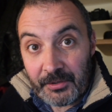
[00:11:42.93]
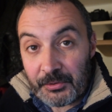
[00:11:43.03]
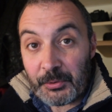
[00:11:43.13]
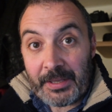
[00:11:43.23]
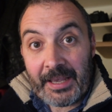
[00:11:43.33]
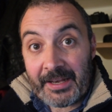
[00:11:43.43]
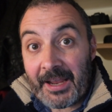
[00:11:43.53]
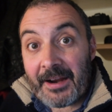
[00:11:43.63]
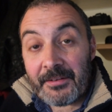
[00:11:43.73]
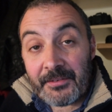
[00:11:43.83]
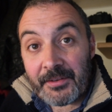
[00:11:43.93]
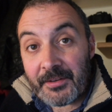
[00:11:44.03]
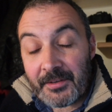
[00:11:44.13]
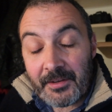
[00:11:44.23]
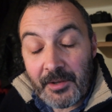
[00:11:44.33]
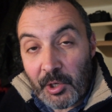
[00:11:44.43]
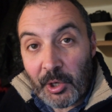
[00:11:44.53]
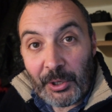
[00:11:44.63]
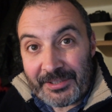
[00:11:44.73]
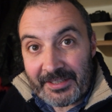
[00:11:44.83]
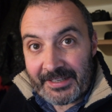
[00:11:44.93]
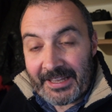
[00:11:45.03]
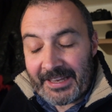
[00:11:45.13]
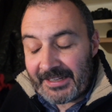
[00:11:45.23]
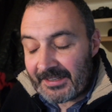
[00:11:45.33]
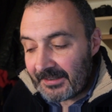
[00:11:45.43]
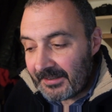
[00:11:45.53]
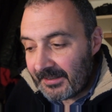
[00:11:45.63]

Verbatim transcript: UK and Ireland, locked in again.